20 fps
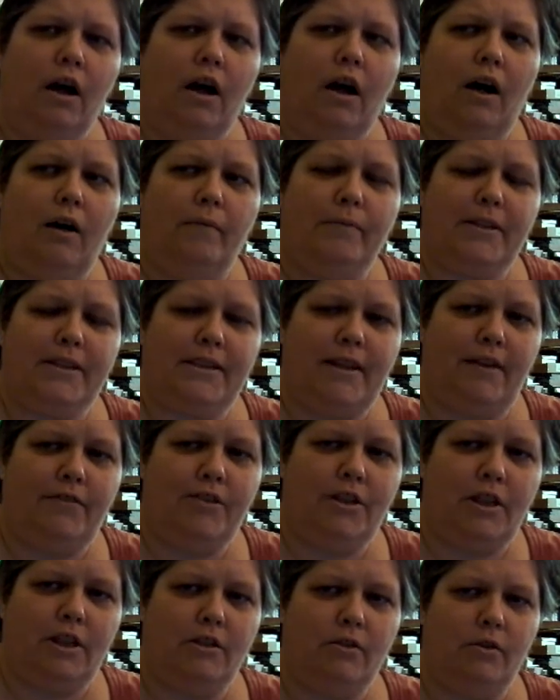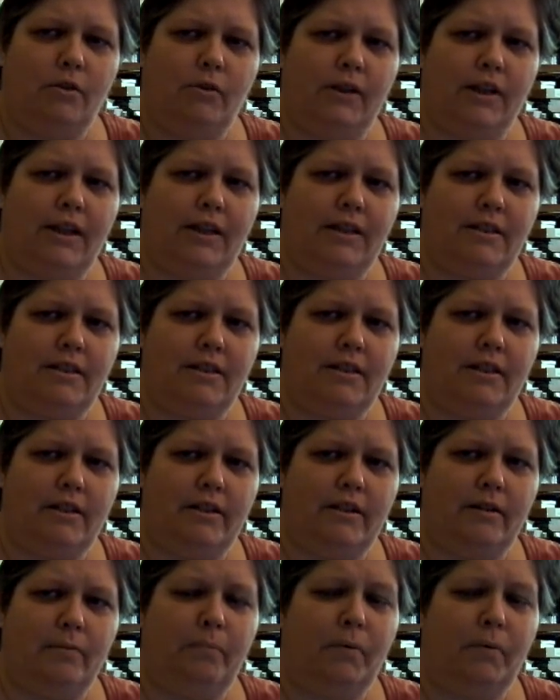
the 17-year-old, is the